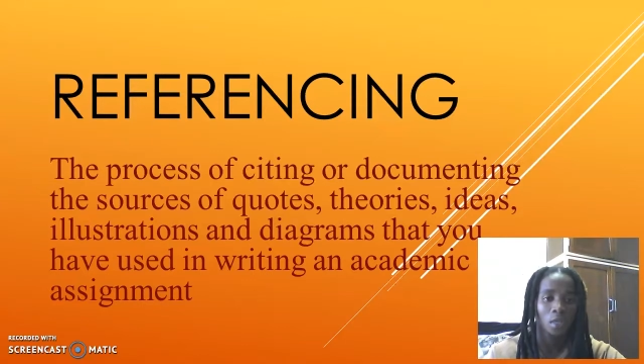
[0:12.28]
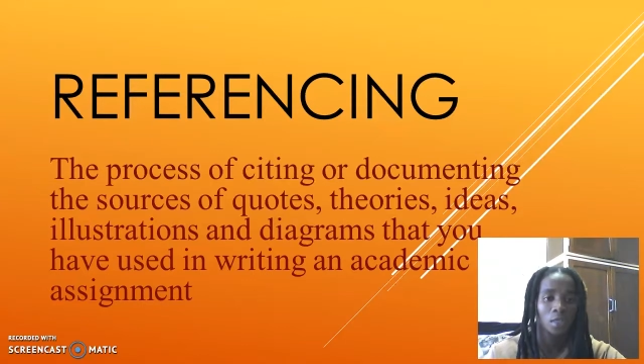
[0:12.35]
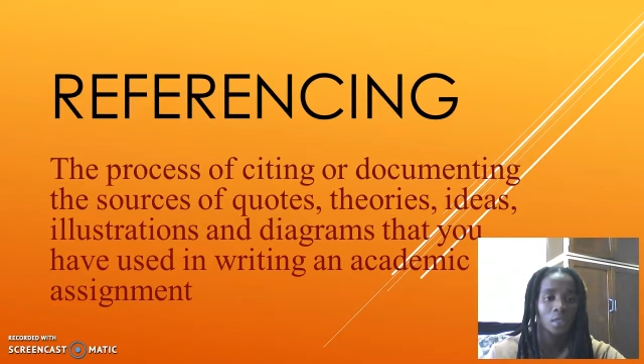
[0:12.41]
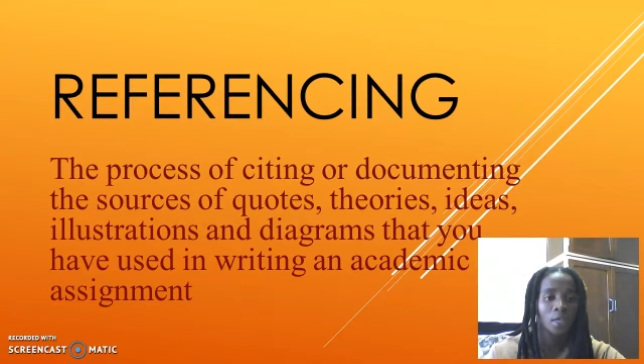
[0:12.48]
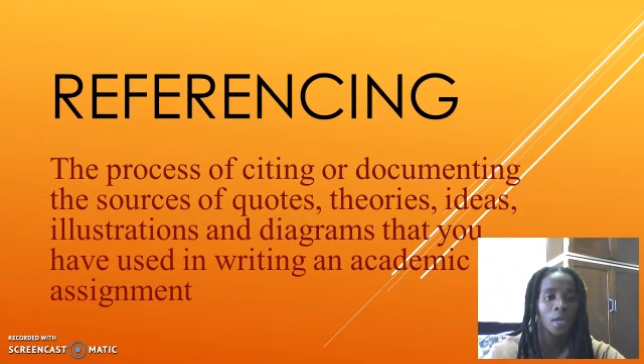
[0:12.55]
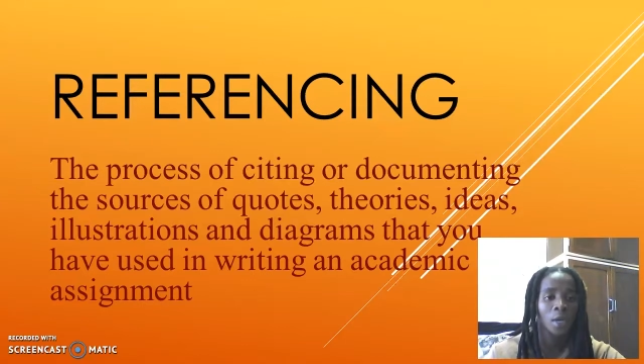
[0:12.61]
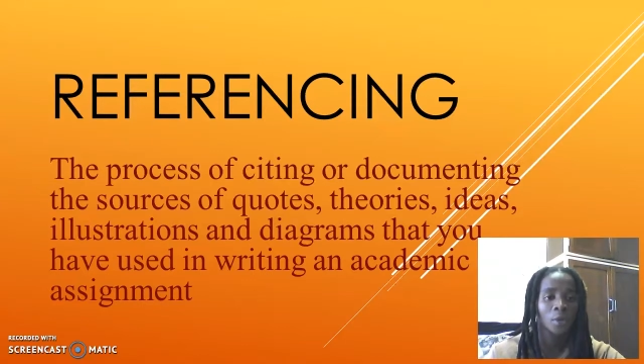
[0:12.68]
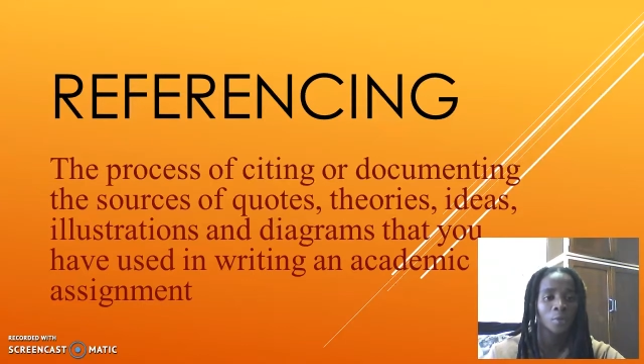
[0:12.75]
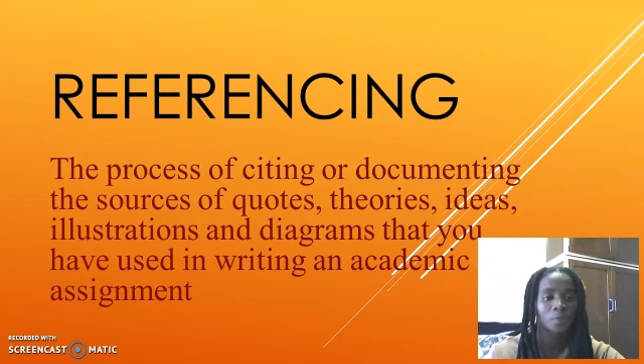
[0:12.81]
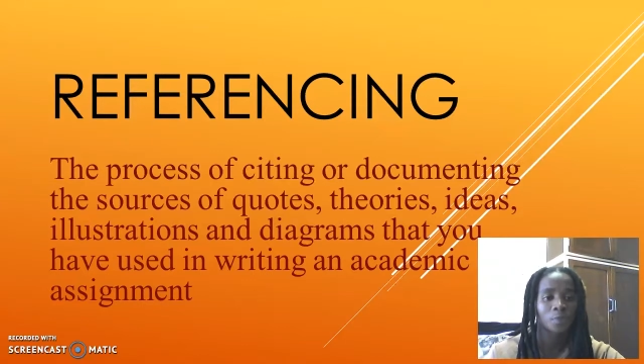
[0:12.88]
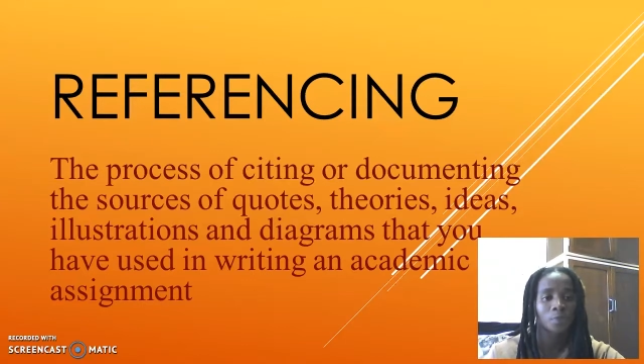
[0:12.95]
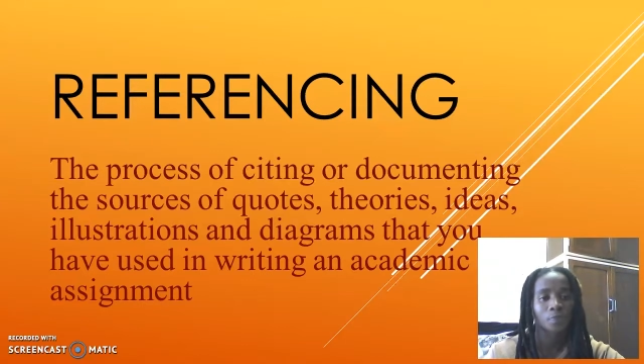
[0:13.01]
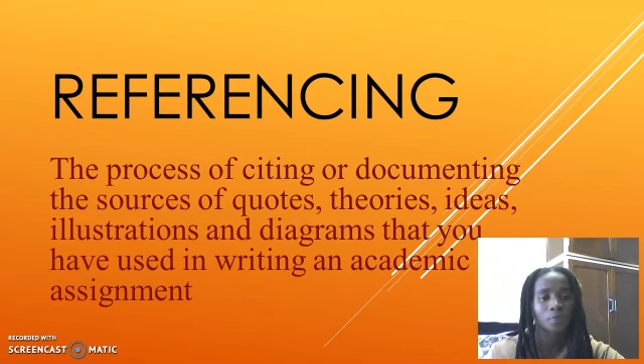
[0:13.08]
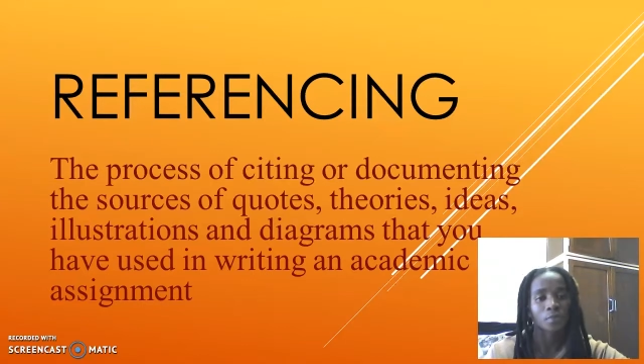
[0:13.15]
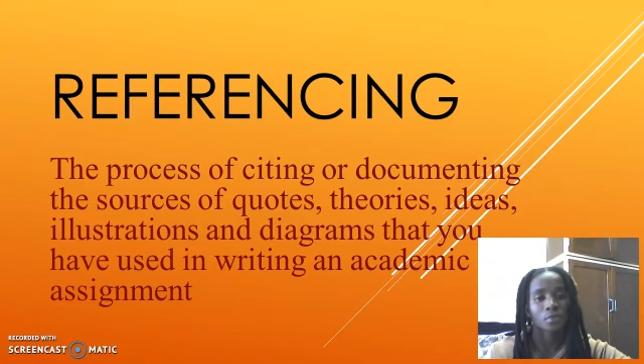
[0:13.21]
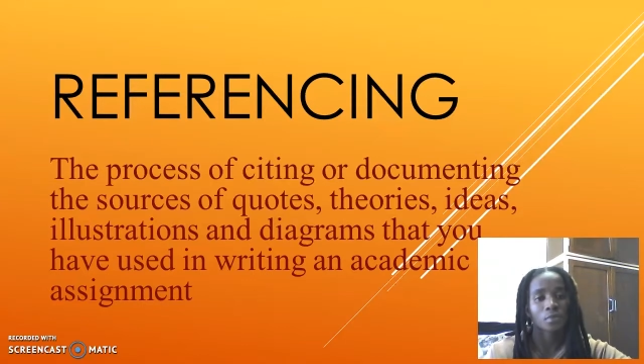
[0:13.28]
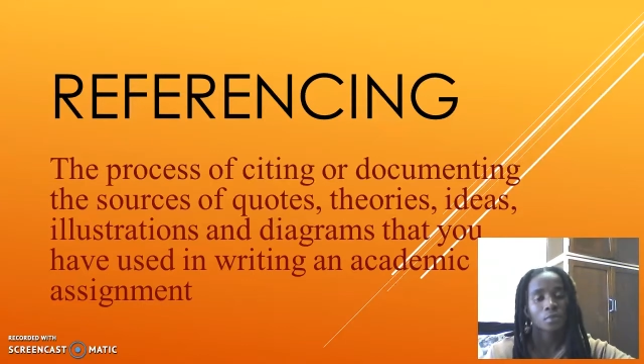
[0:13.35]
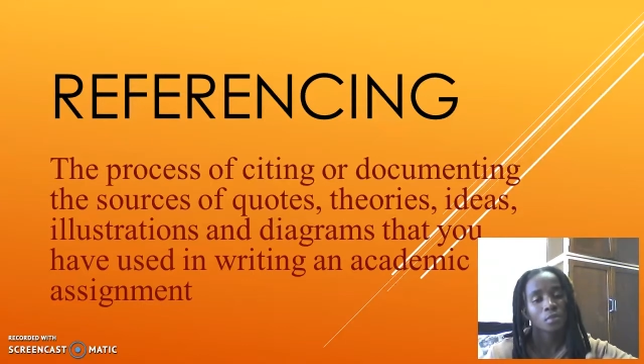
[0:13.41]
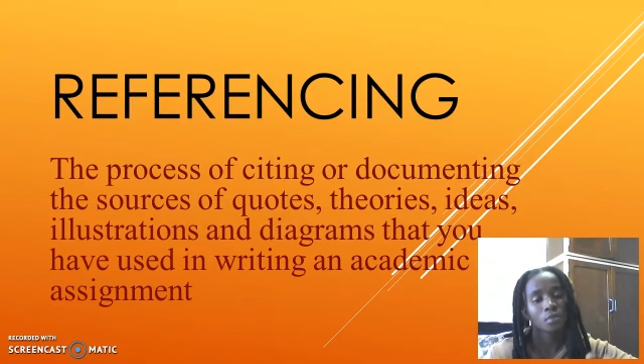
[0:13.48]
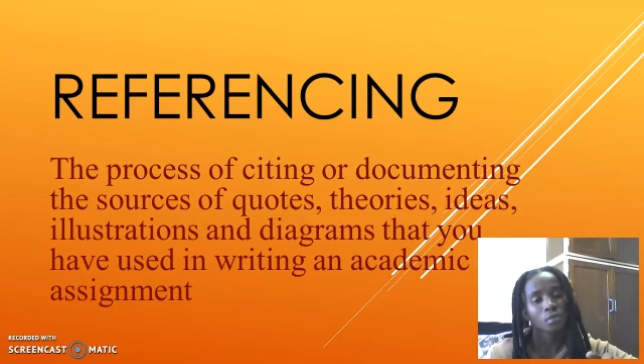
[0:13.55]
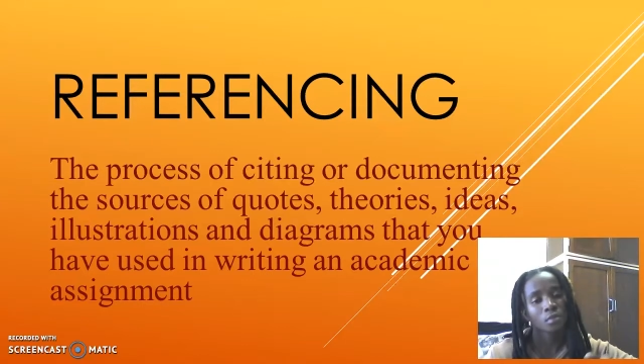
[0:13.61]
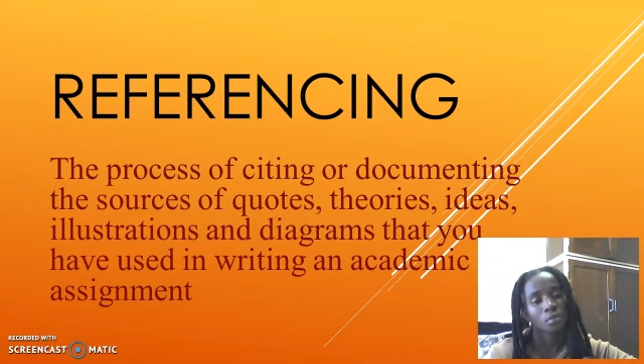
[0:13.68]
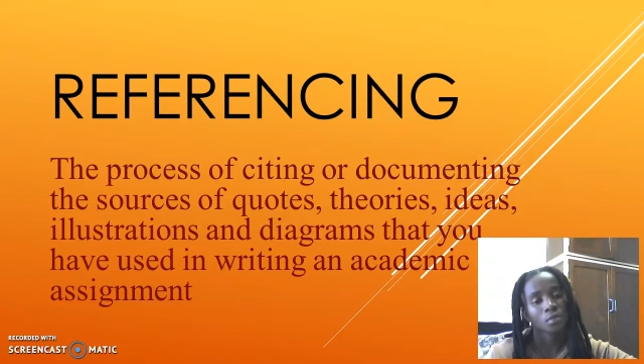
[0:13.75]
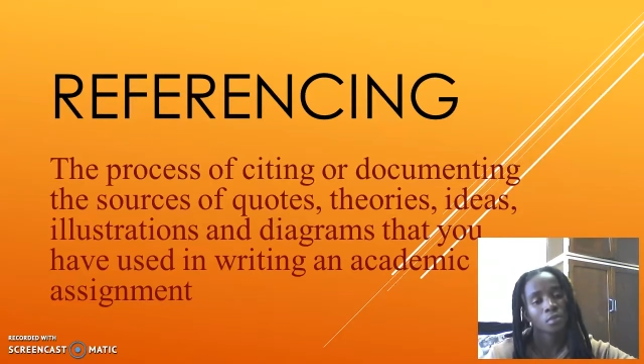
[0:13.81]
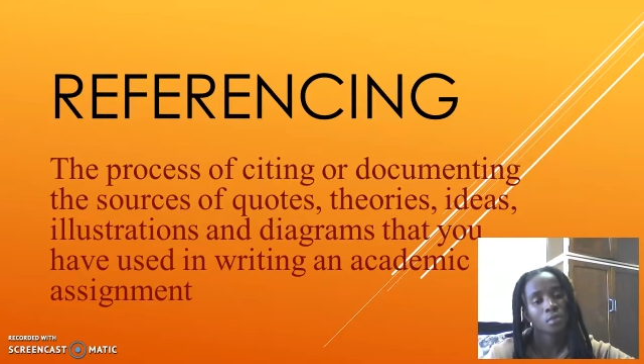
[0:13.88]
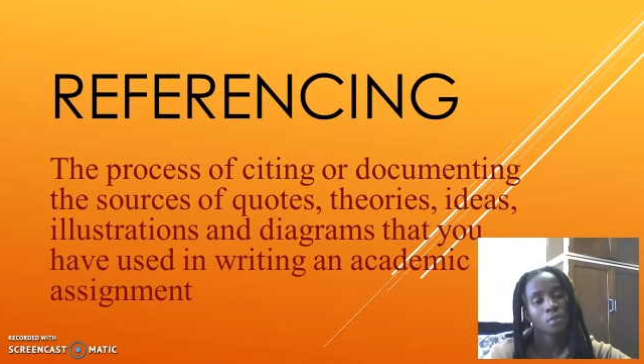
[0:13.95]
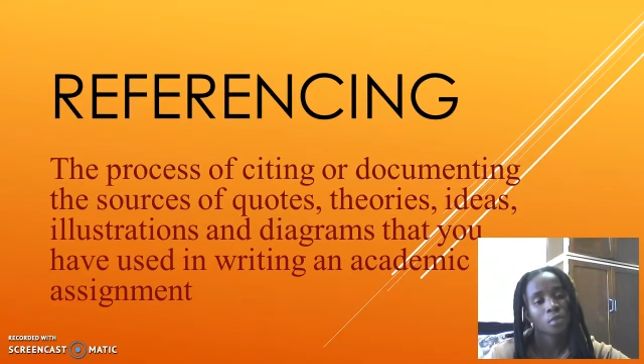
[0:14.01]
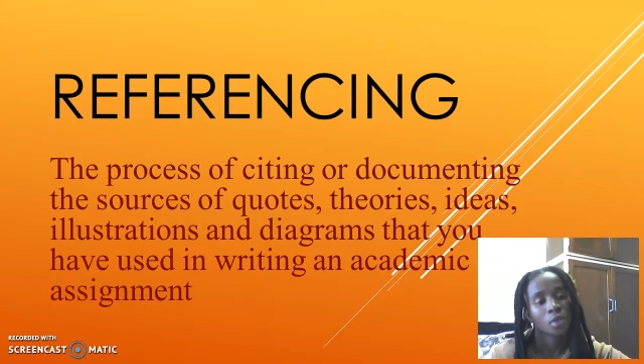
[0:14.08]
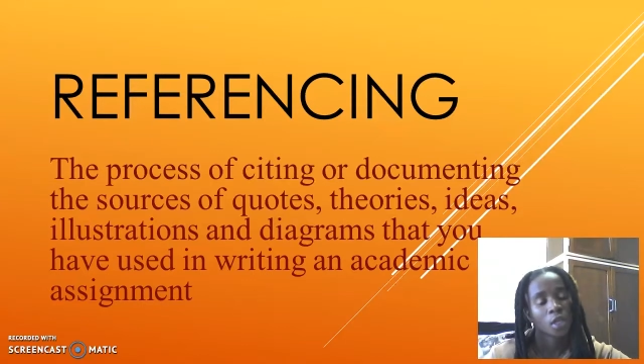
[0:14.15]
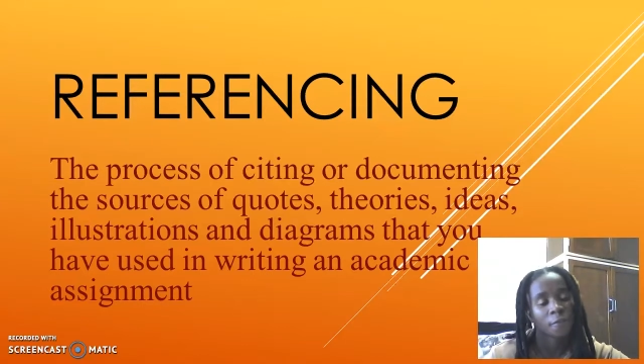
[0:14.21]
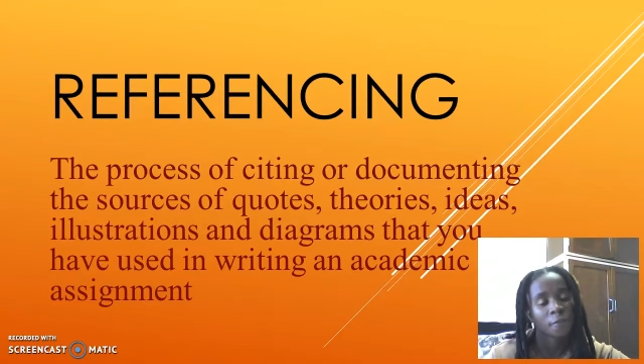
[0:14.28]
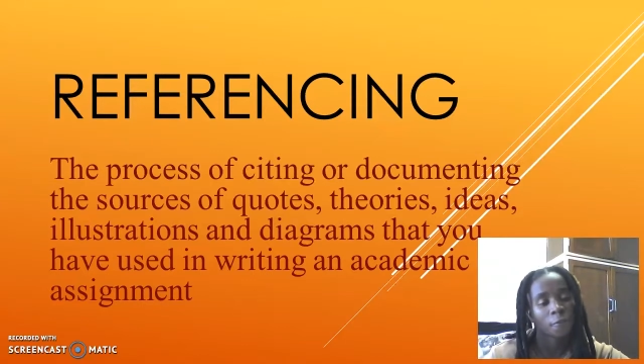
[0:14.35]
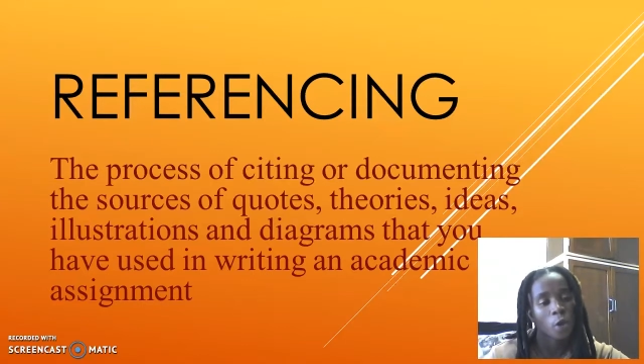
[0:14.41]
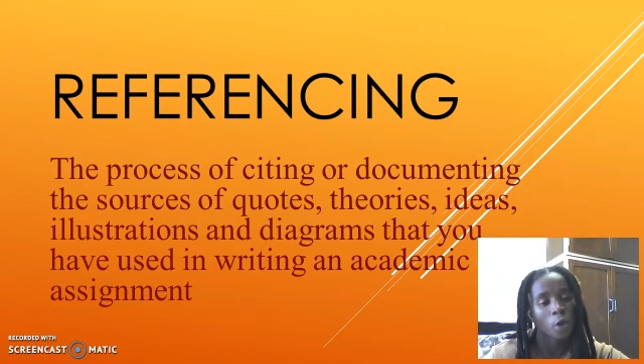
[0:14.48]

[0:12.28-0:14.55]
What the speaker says: Now, if